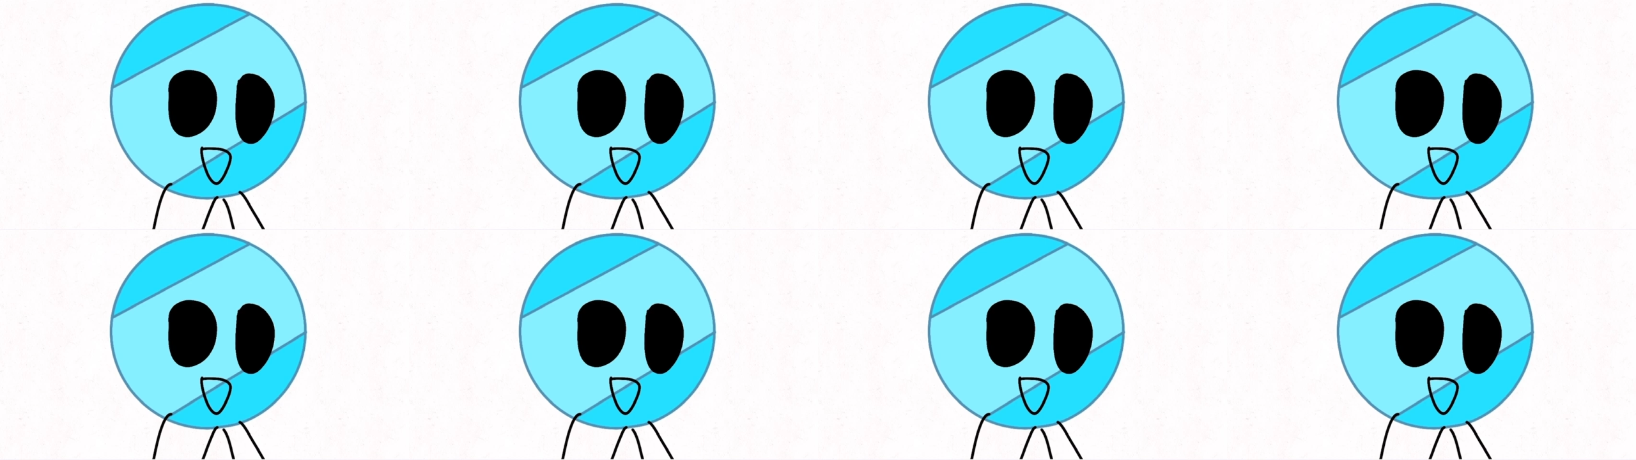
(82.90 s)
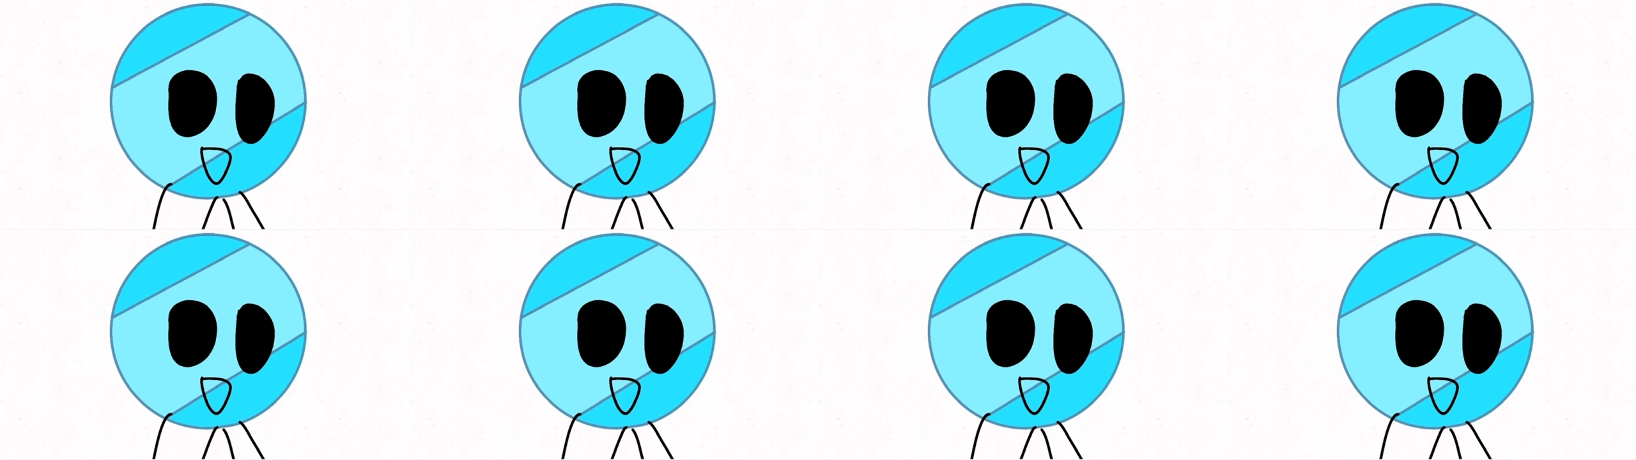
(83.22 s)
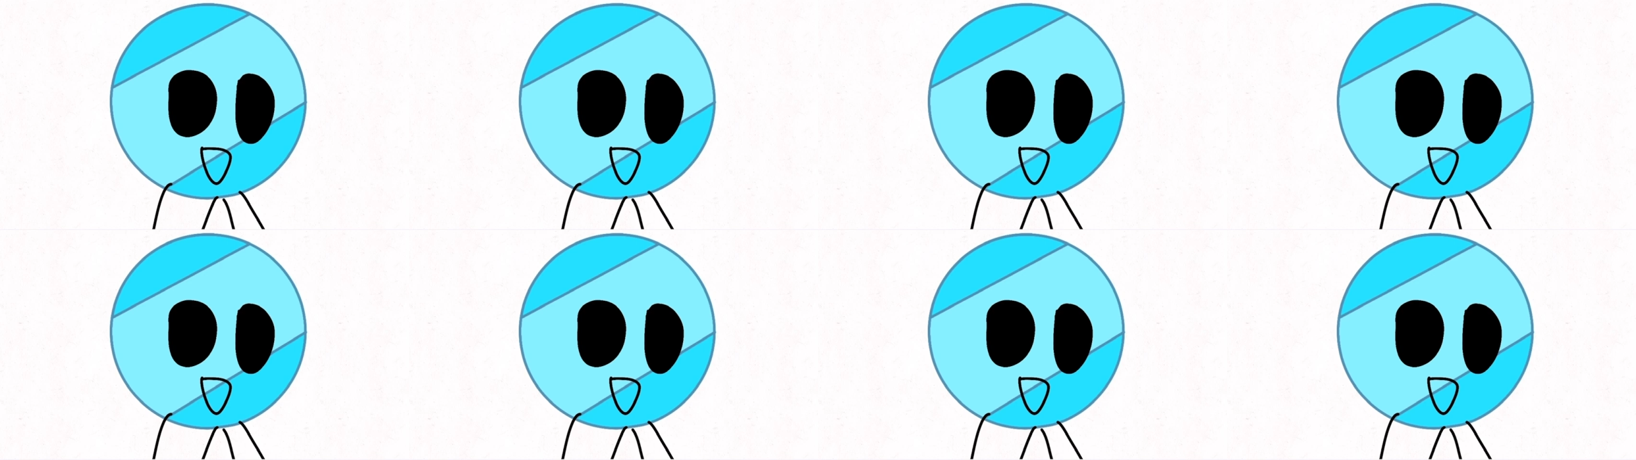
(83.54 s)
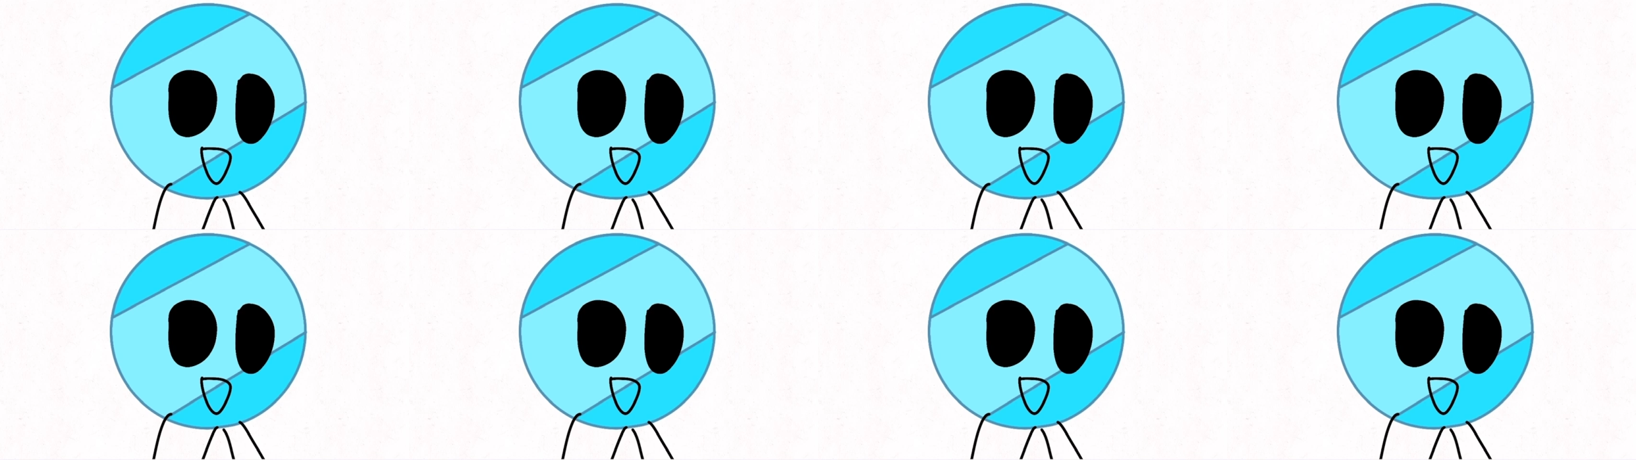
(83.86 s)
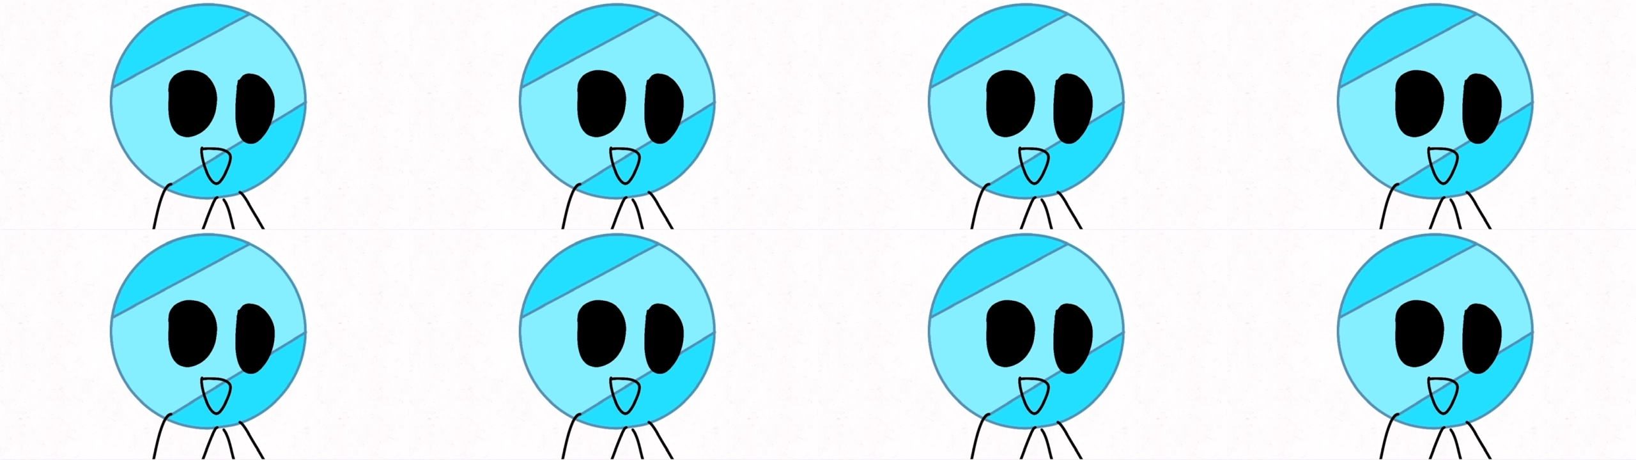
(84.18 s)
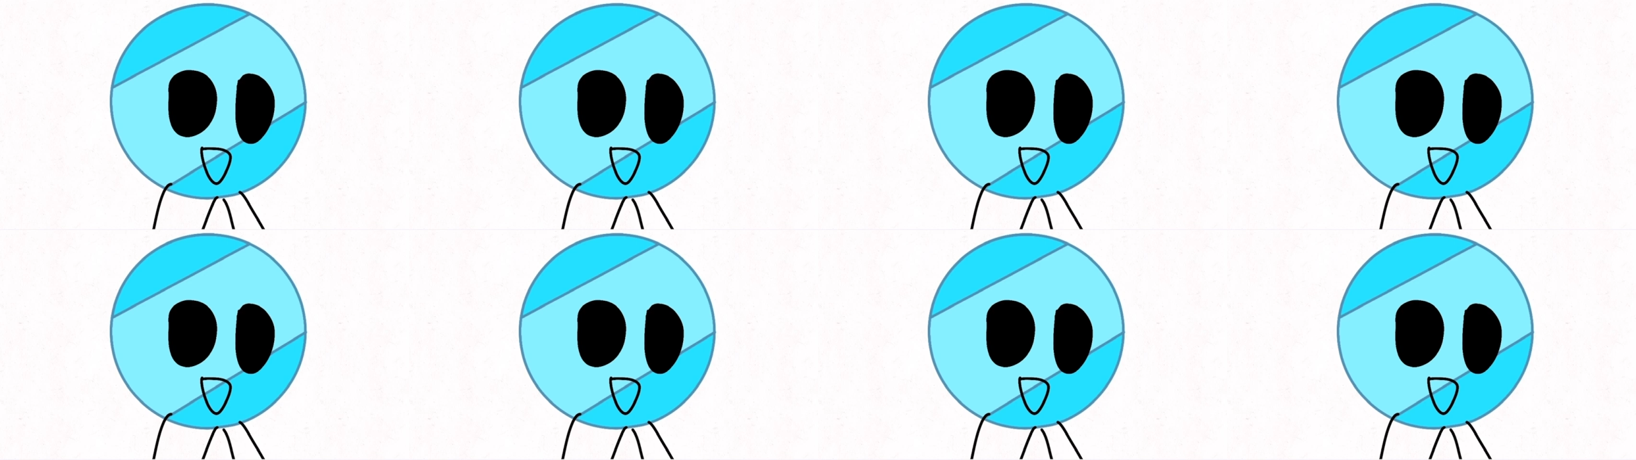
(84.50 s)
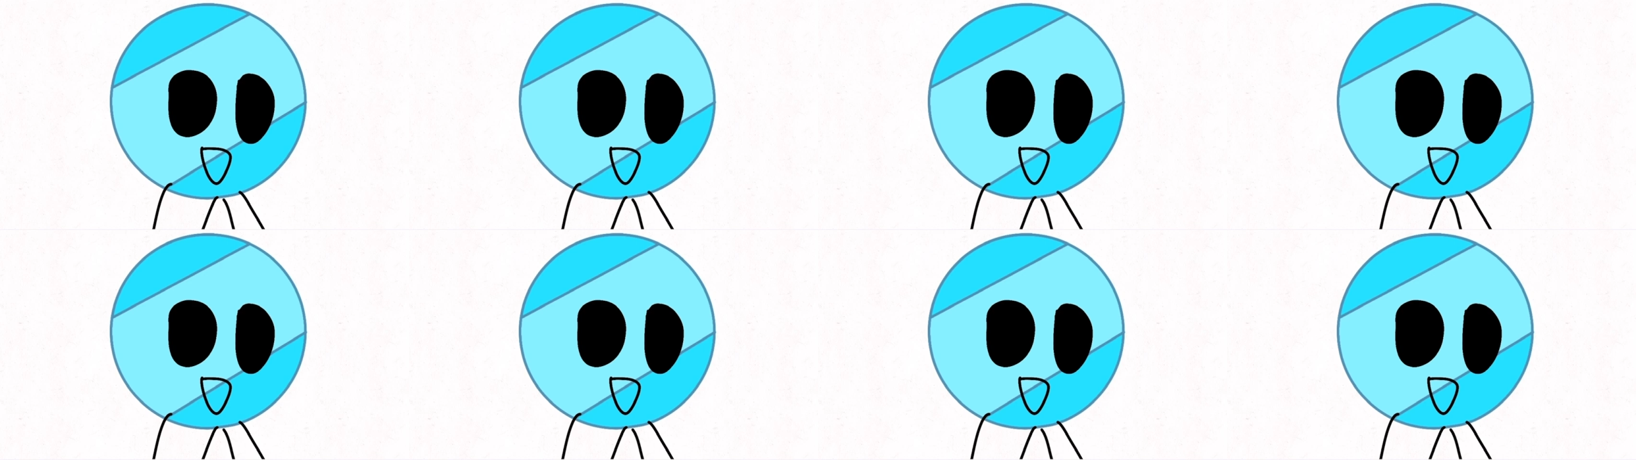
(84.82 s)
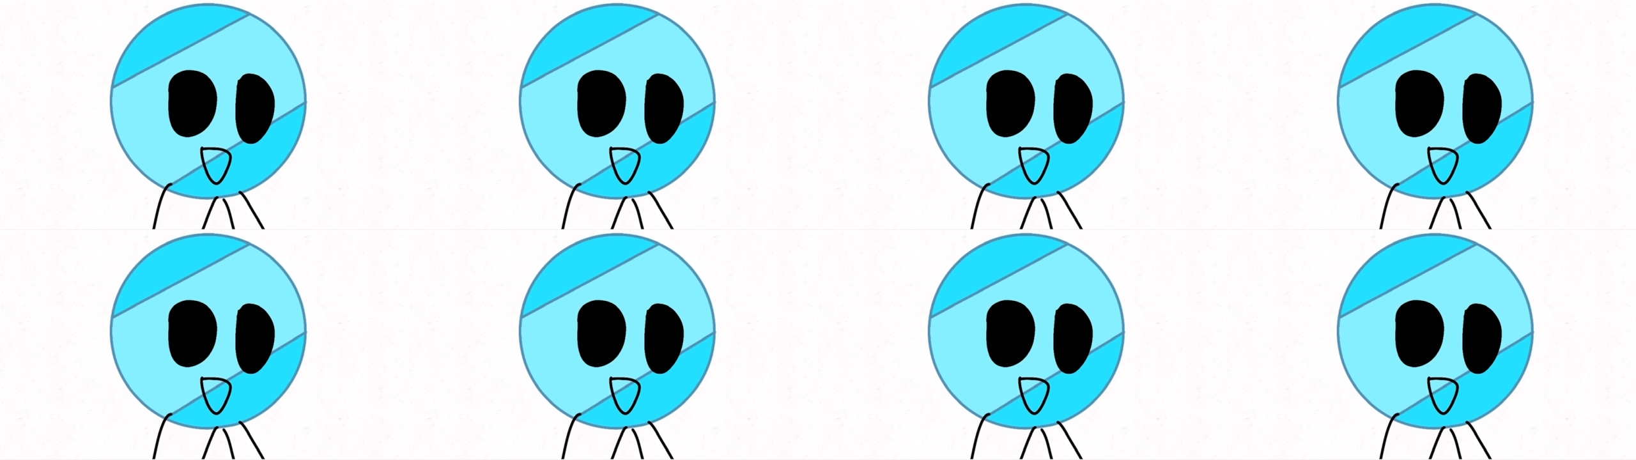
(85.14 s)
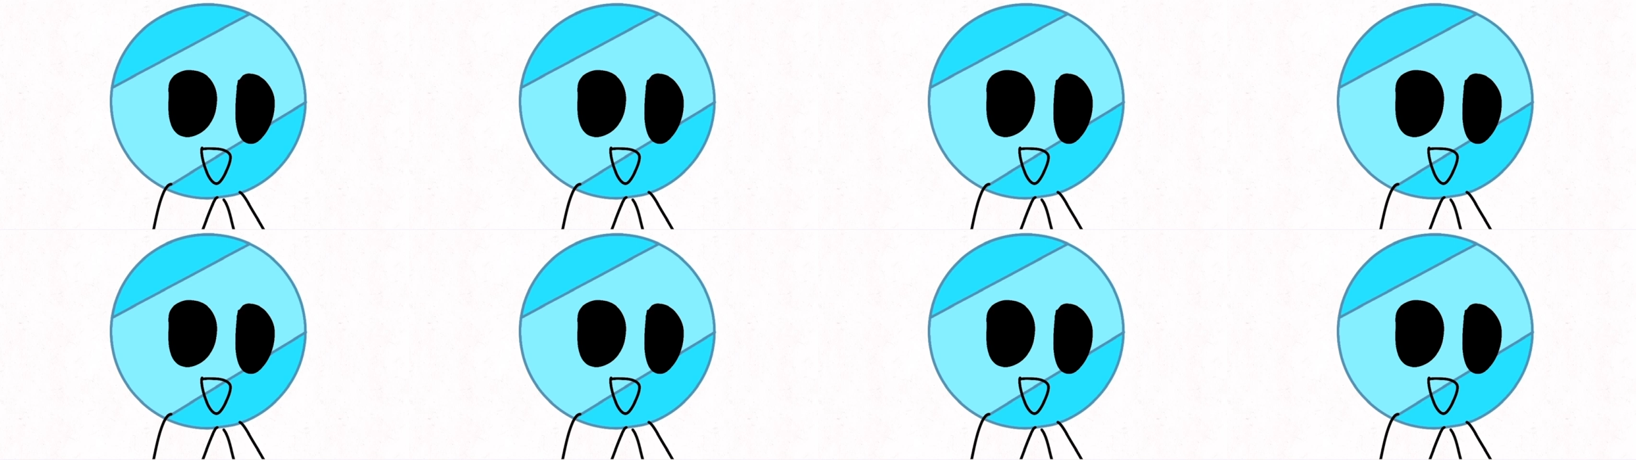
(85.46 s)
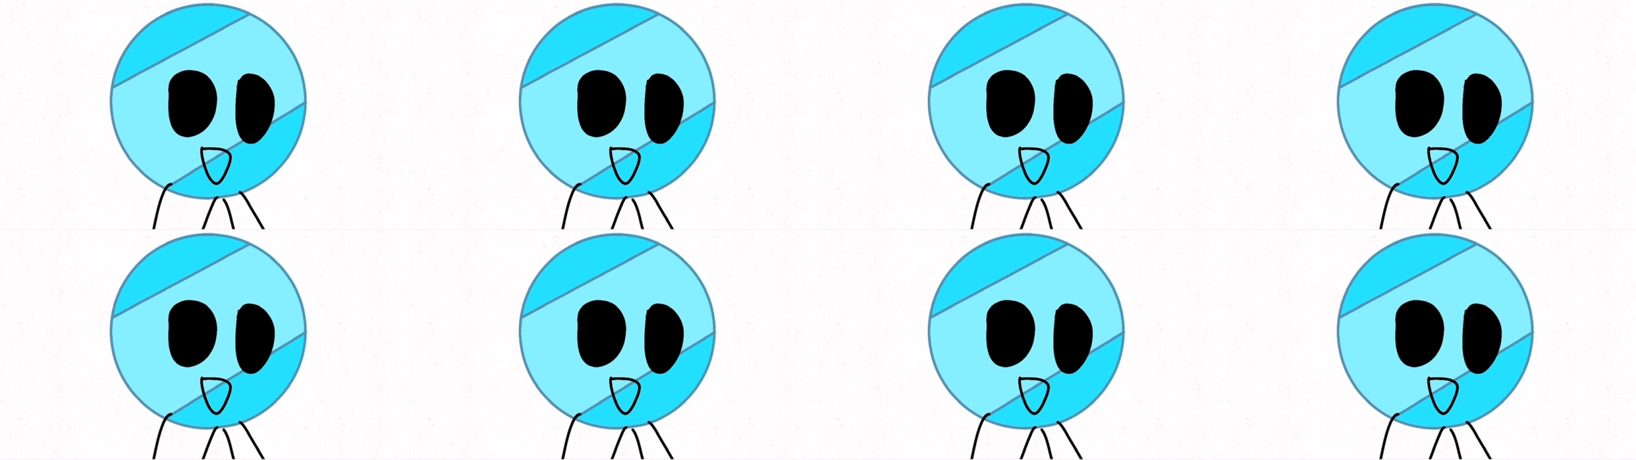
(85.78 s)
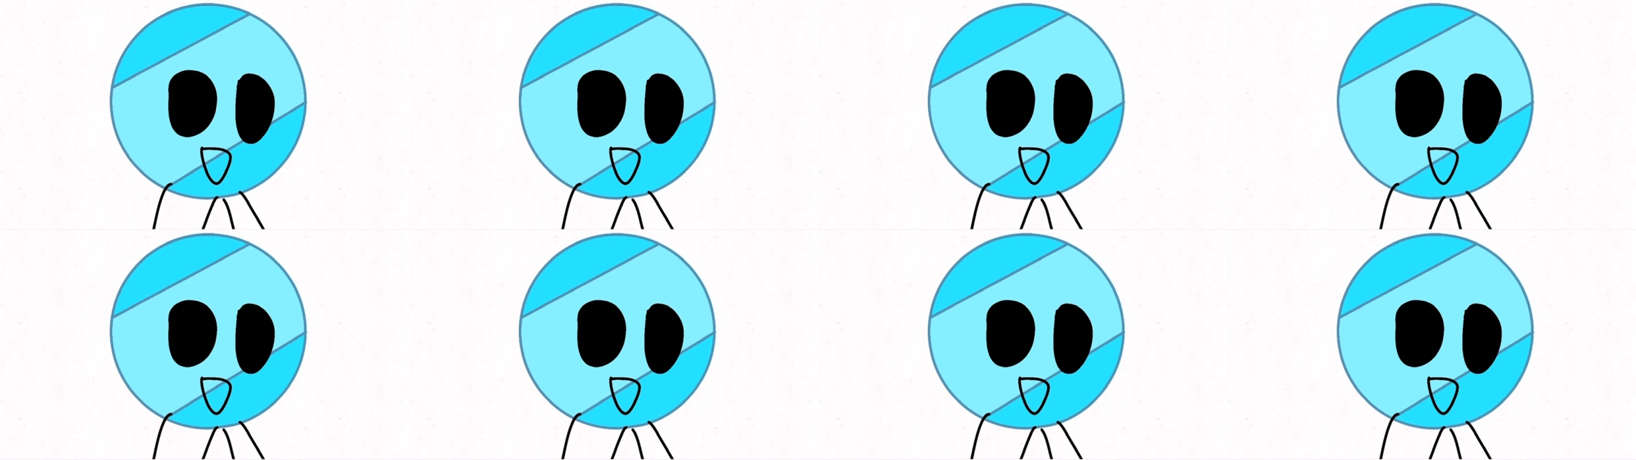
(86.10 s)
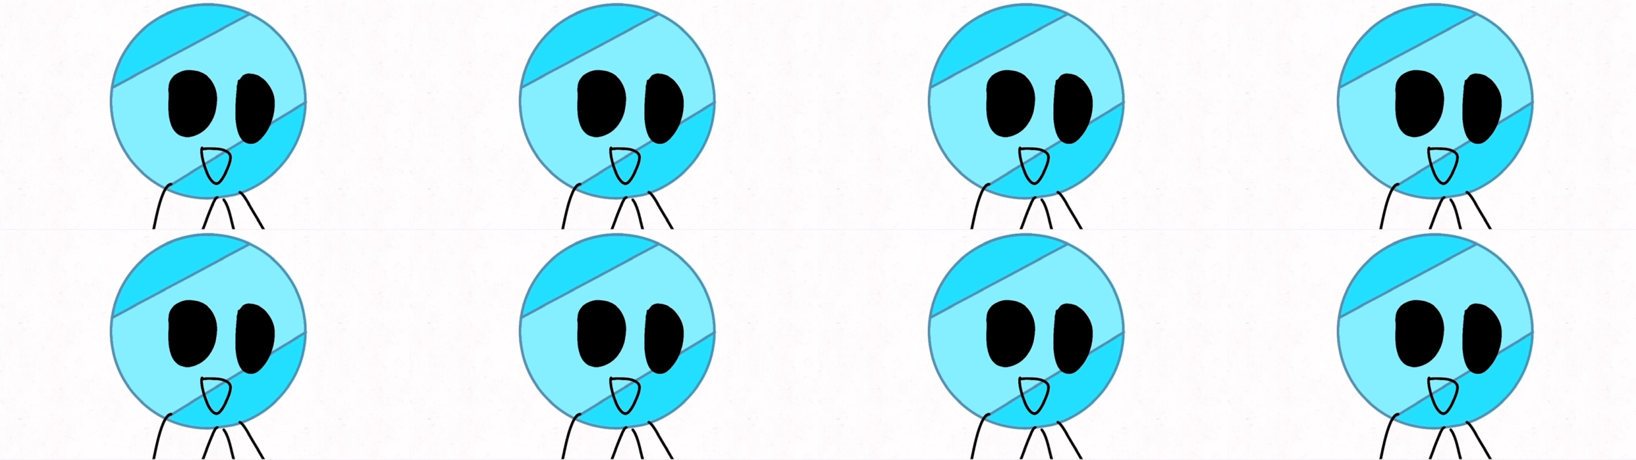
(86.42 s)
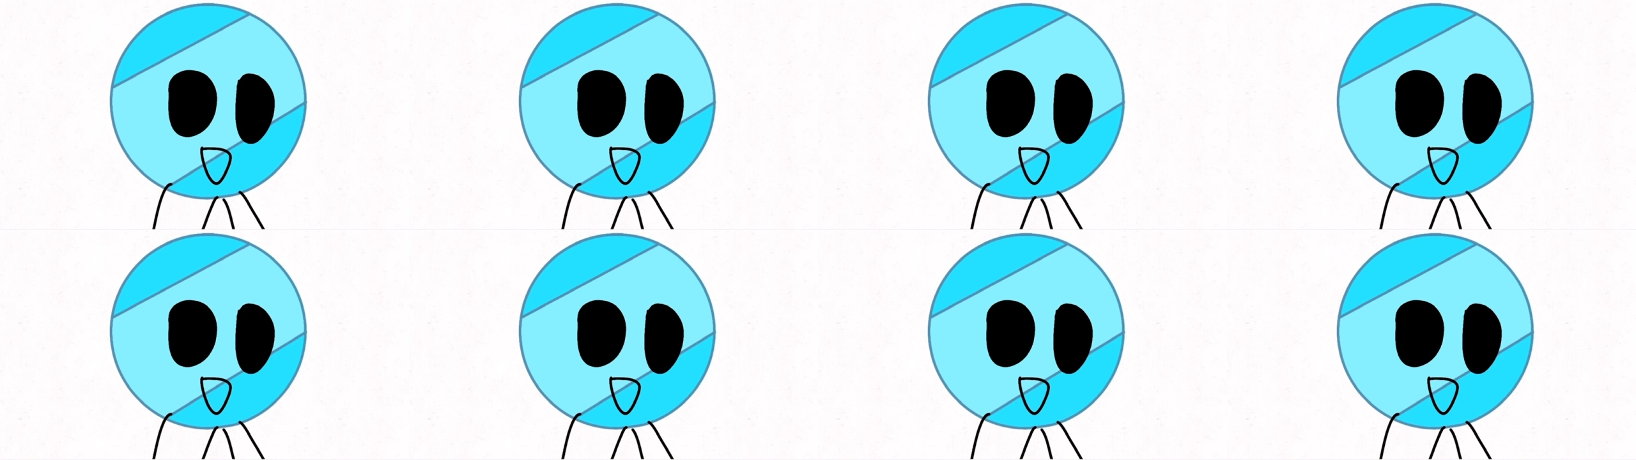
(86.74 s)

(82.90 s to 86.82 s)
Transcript: Nobody's mouth can be seen.